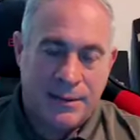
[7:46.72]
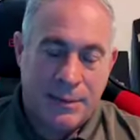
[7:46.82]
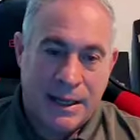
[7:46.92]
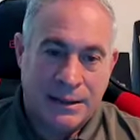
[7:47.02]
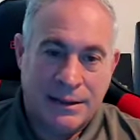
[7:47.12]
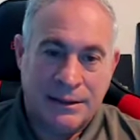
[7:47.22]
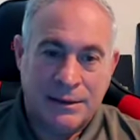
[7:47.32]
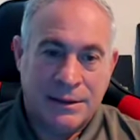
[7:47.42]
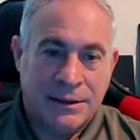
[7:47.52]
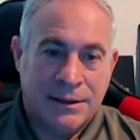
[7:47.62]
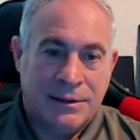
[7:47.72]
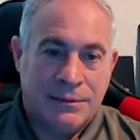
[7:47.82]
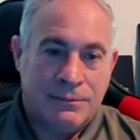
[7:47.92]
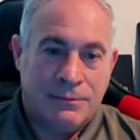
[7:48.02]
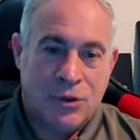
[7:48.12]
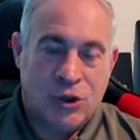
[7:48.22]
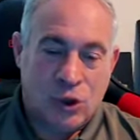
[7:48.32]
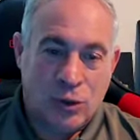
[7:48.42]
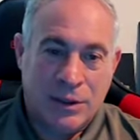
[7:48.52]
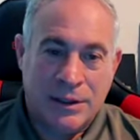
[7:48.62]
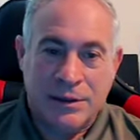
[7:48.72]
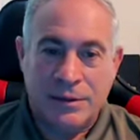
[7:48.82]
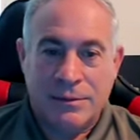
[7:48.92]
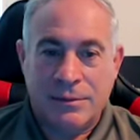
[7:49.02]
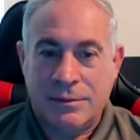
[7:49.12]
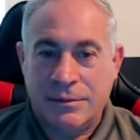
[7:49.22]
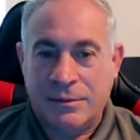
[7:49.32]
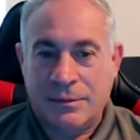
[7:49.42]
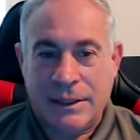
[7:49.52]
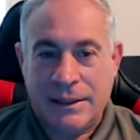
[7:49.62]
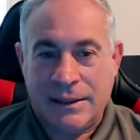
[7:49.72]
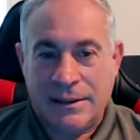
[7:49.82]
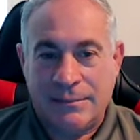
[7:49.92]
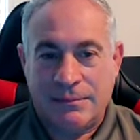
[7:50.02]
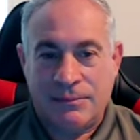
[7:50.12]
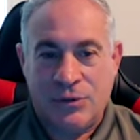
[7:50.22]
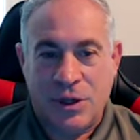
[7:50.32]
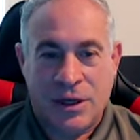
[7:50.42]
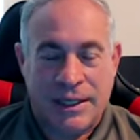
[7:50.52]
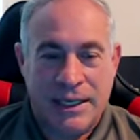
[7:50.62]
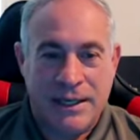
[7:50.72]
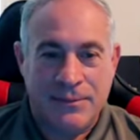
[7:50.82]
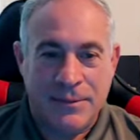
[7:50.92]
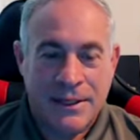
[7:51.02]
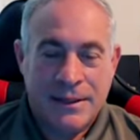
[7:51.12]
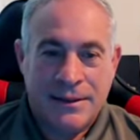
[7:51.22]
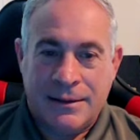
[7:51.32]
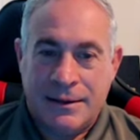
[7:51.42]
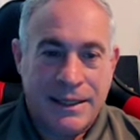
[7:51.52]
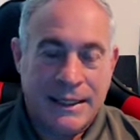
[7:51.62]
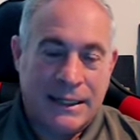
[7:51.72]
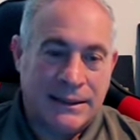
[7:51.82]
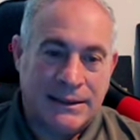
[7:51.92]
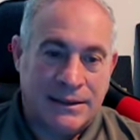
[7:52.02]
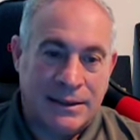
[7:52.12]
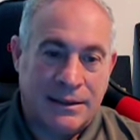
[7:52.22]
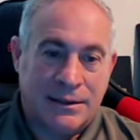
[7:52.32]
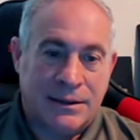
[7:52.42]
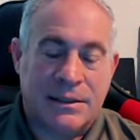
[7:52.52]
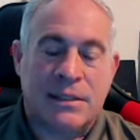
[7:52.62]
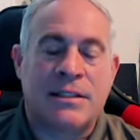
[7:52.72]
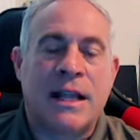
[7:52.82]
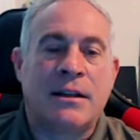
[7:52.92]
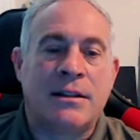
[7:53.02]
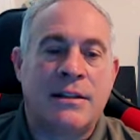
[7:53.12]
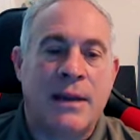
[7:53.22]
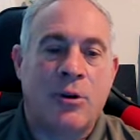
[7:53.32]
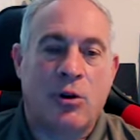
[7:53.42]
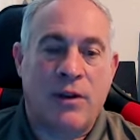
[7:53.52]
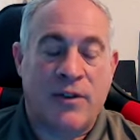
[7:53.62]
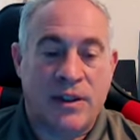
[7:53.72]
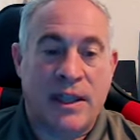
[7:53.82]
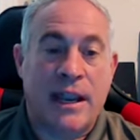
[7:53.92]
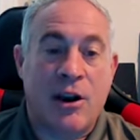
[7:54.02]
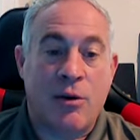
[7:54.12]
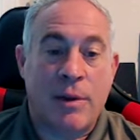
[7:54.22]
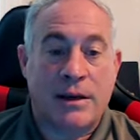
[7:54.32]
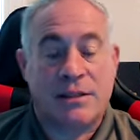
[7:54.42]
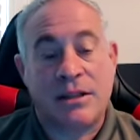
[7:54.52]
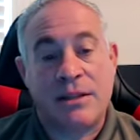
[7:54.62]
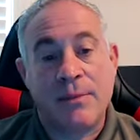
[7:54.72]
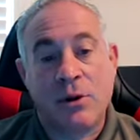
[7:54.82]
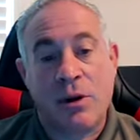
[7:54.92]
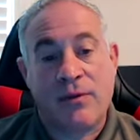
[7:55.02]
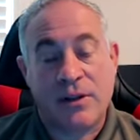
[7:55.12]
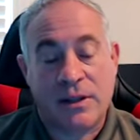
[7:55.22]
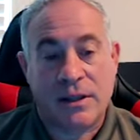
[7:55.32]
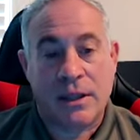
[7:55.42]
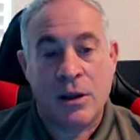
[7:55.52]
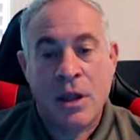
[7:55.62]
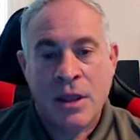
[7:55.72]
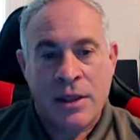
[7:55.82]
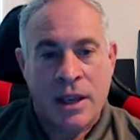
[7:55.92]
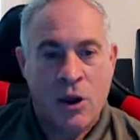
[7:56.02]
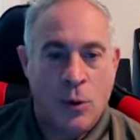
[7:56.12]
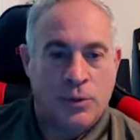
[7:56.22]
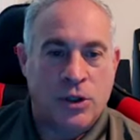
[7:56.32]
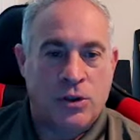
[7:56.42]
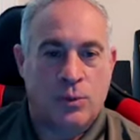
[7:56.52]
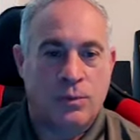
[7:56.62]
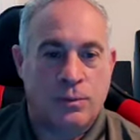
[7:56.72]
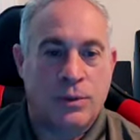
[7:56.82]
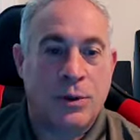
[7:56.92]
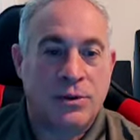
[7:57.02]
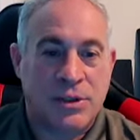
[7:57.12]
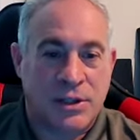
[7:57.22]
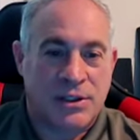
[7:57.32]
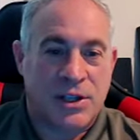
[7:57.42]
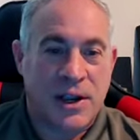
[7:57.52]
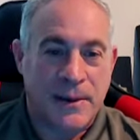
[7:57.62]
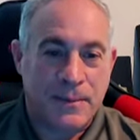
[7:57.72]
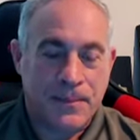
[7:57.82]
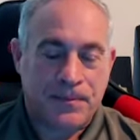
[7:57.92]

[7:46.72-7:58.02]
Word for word: Kamala, Schumer, uh, Hakeem, they're not listening. It's not a demographic they care about. It's a demographic that they they hope just goes to the side.